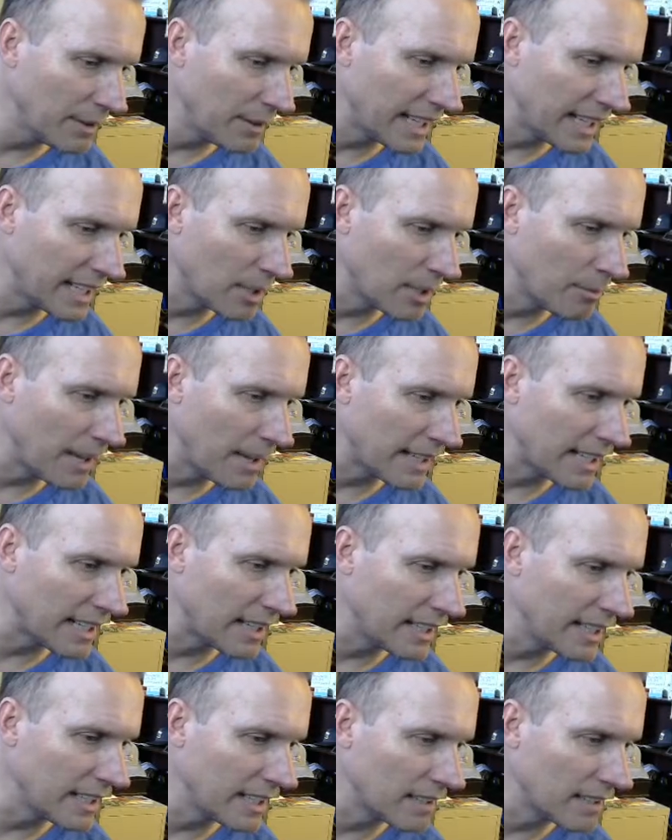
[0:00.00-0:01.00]
we got to go back down
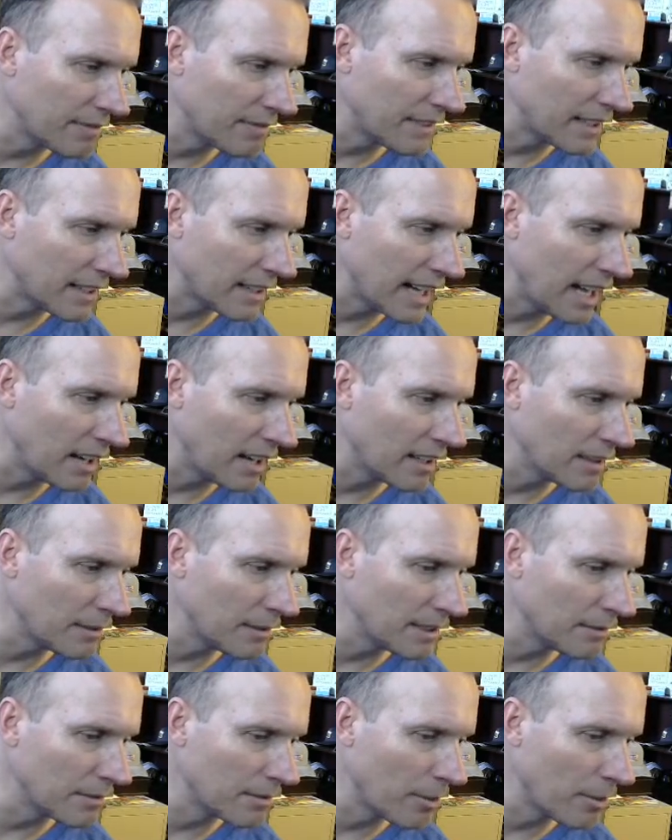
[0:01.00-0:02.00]
here and figure out. Let
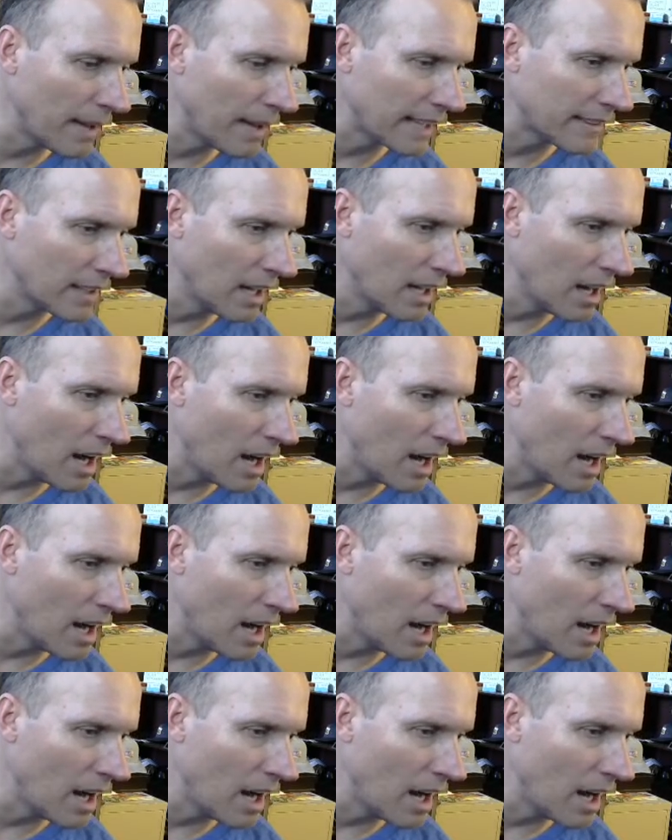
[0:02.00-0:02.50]
me go back the